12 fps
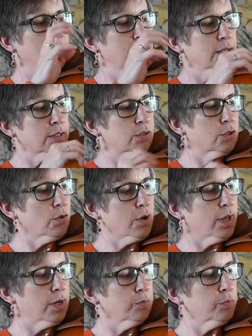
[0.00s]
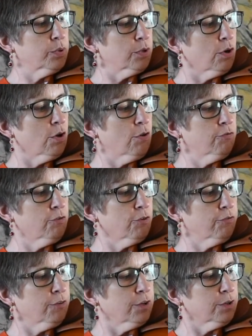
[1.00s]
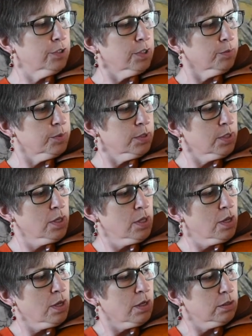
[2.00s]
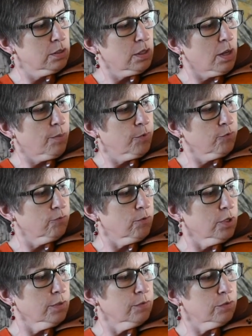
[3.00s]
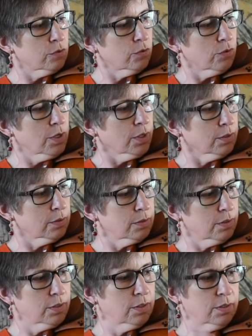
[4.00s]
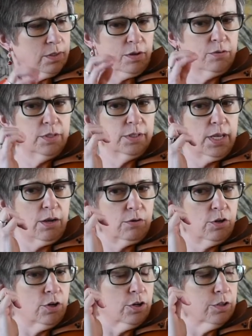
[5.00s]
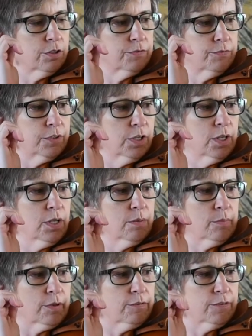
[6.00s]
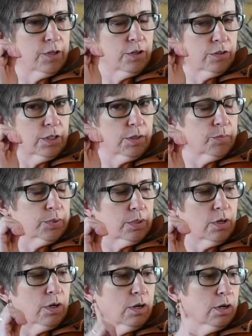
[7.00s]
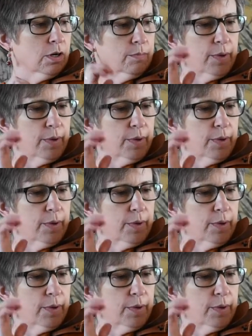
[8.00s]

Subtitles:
Let's go ahead and put all 4 fingertips on top of one of the strings. Notice how curved my fingers are